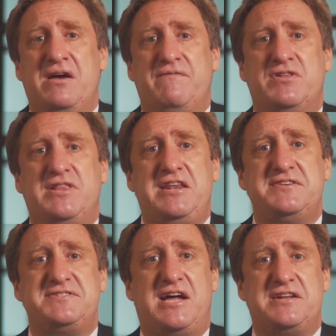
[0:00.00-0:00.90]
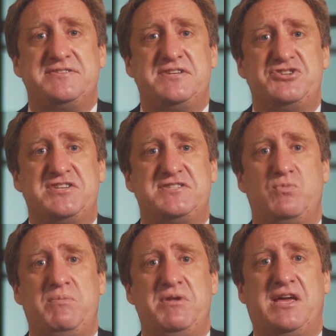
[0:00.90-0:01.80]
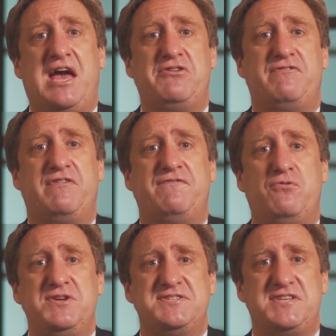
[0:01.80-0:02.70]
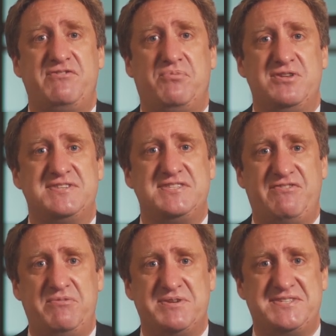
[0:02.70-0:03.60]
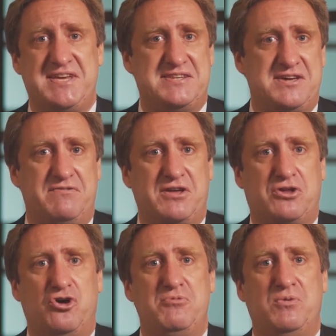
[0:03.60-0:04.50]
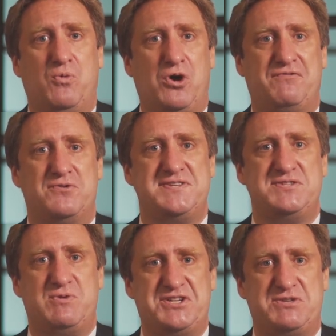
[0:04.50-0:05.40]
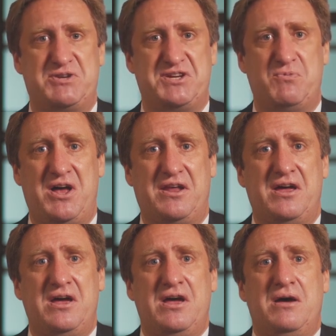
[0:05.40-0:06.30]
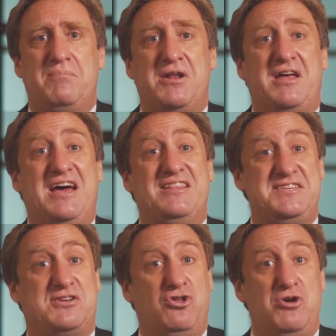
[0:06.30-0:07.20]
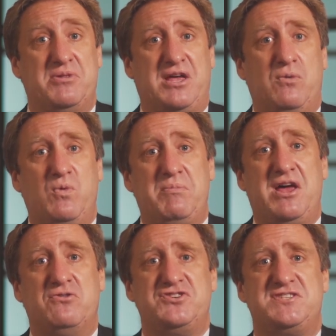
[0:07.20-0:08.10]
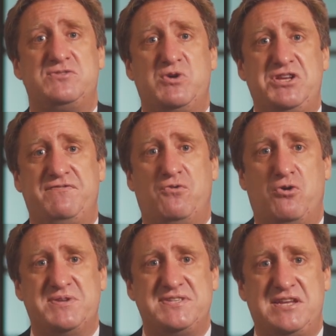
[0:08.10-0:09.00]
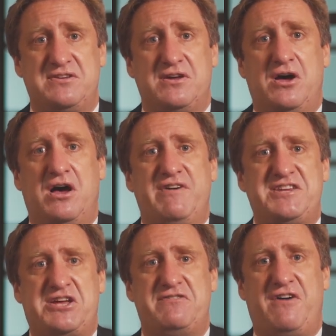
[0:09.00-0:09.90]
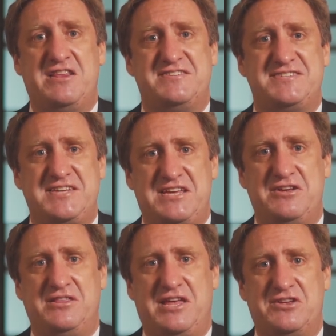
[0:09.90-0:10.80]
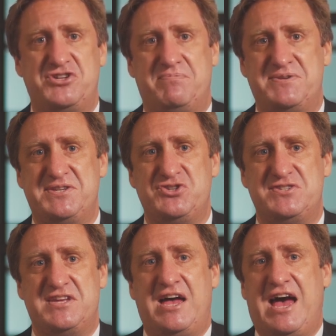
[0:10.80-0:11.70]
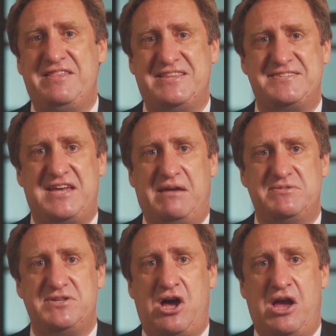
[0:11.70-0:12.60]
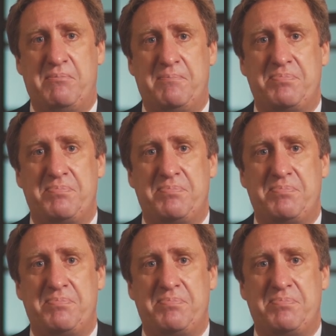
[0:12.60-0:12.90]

The latest data suggests women accounted for 47.7% of the global workforce in 2021, but at least globally, women held just 24% of identified senior leadership positions at that same time.